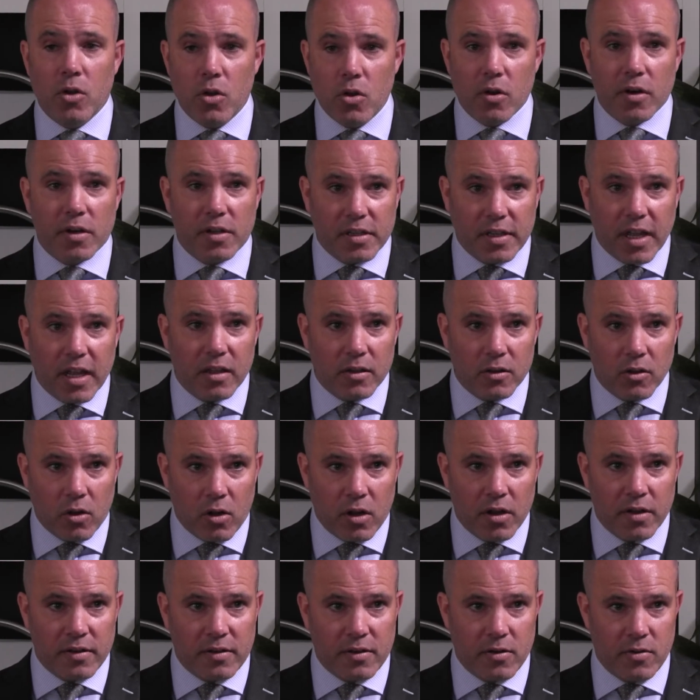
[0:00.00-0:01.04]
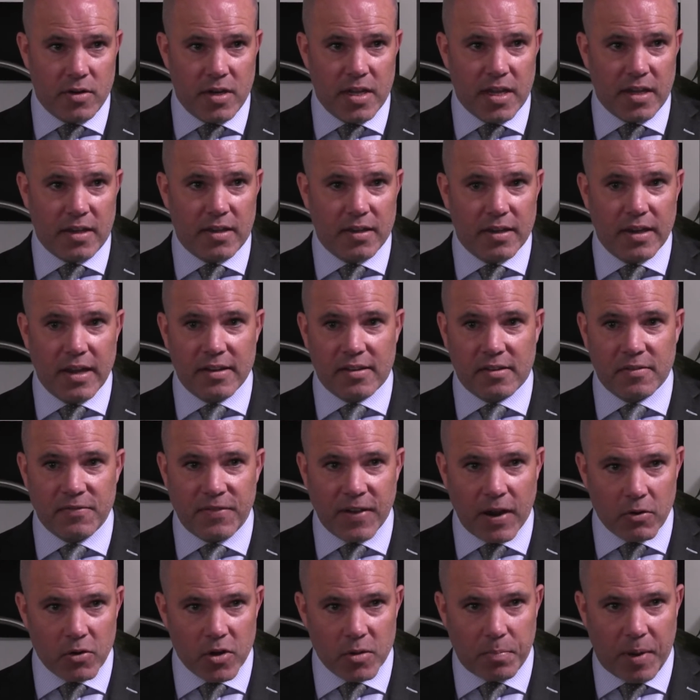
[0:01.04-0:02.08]
York state law is unique. It's
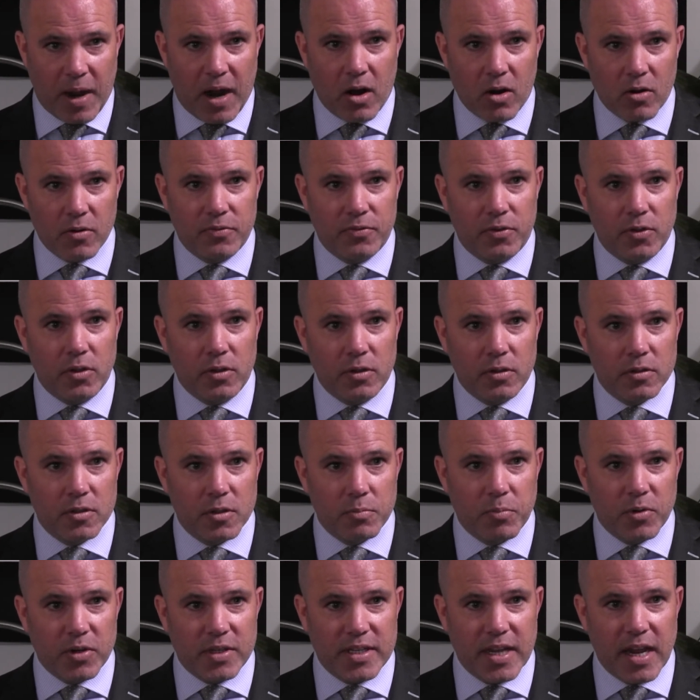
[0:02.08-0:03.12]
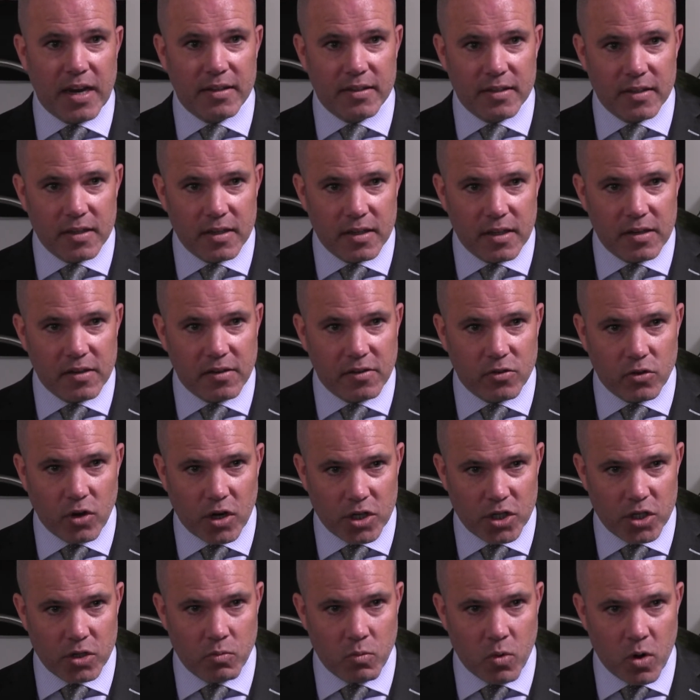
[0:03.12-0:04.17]
very powerful to protect
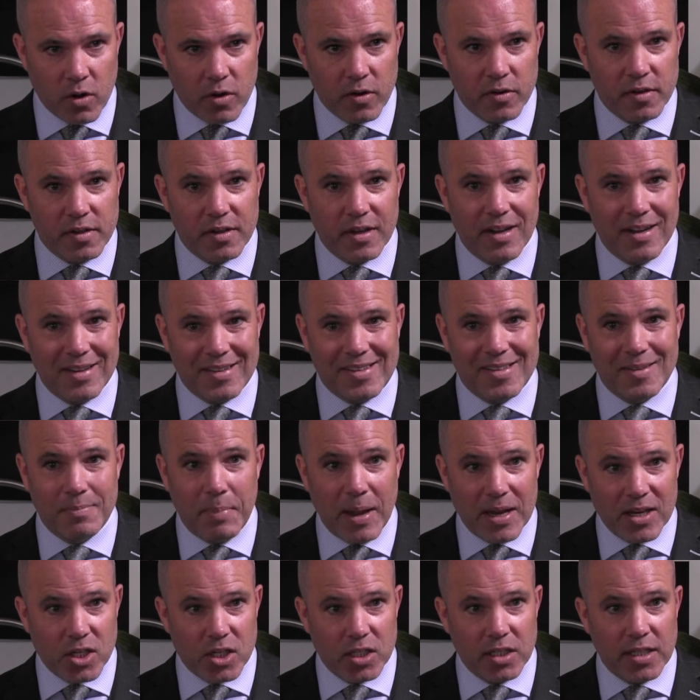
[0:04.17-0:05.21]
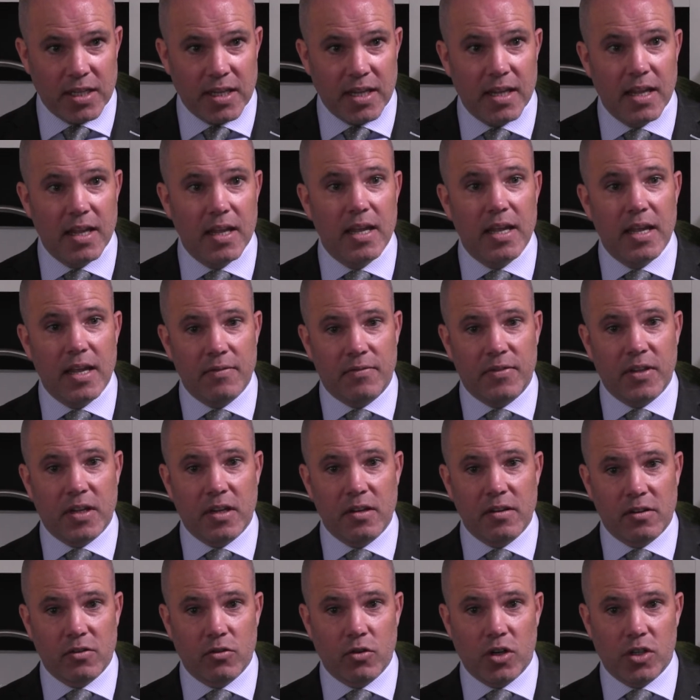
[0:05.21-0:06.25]
construction workers, especially if the
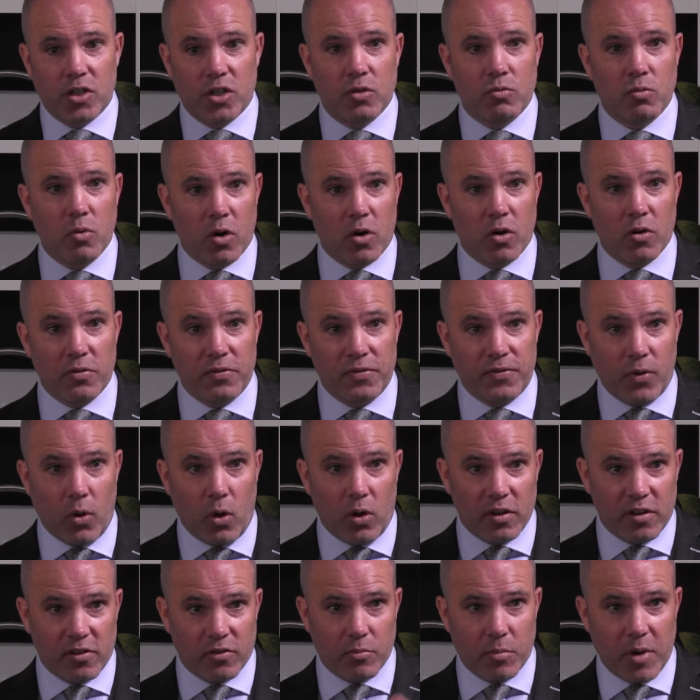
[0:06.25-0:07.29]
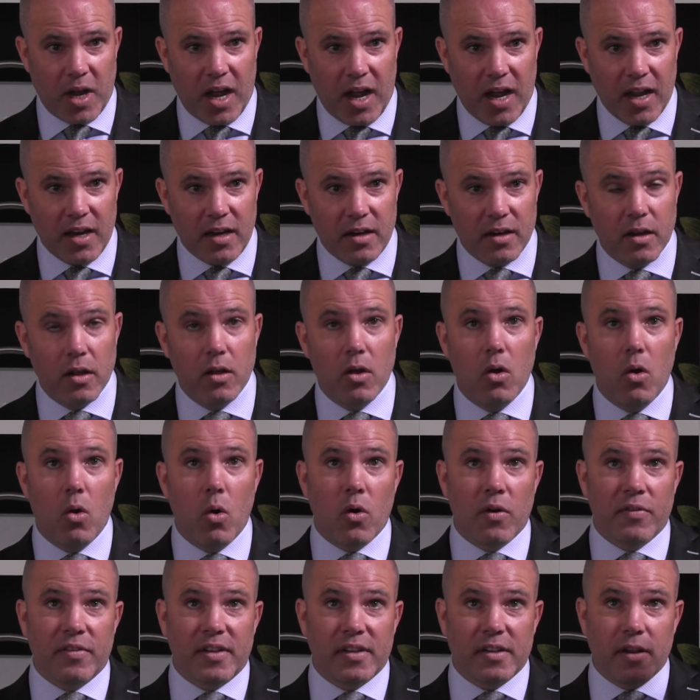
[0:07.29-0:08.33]
construction worker falls from a height
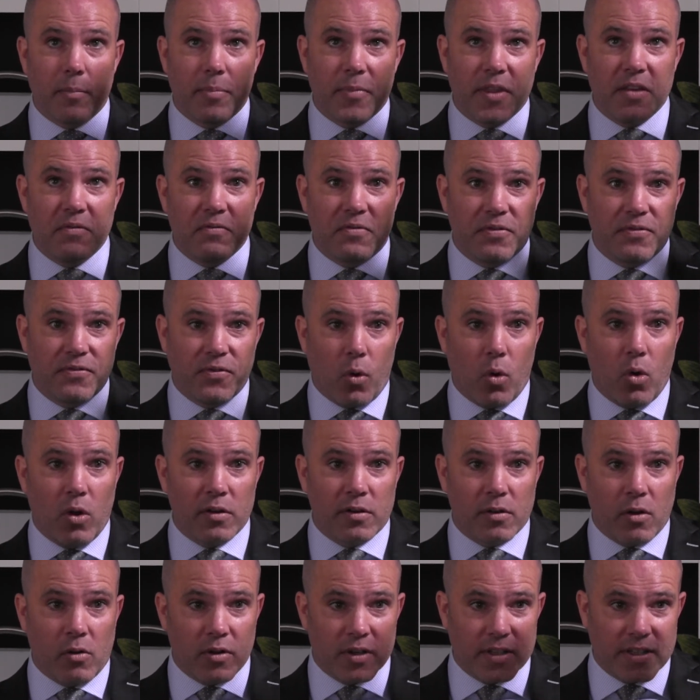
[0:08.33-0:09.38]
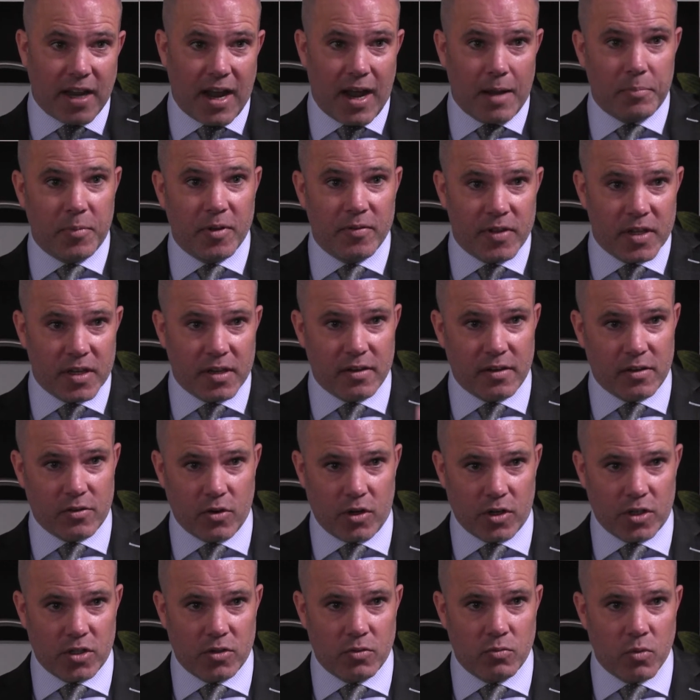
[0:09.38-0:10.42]
or if something falls on top of the
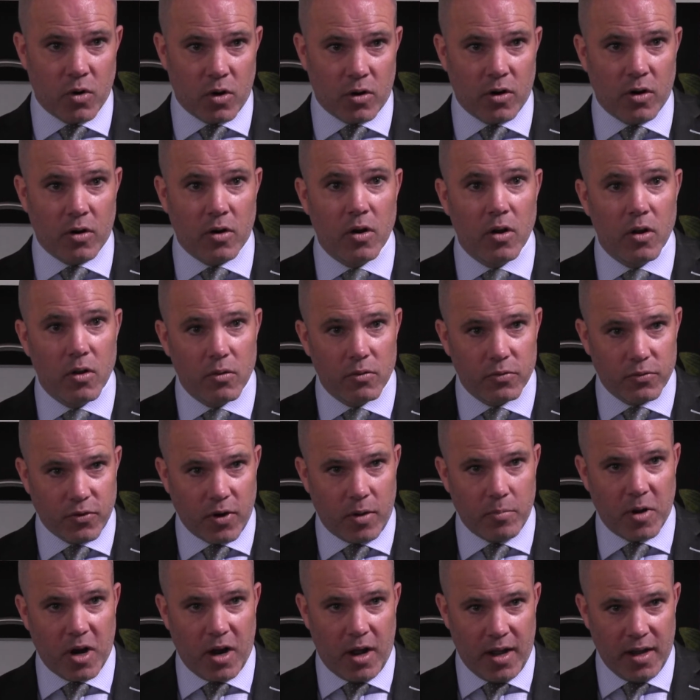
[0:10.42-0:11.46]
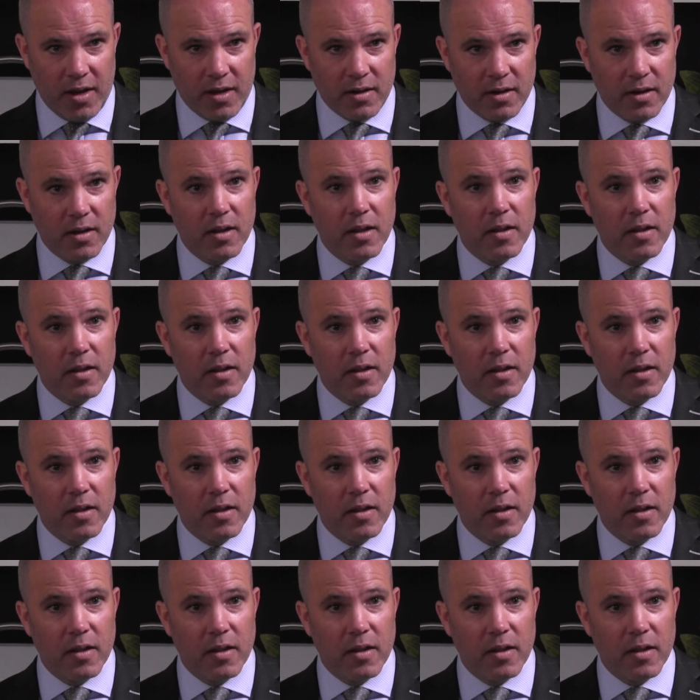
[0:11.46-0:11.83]
construction worker from a height.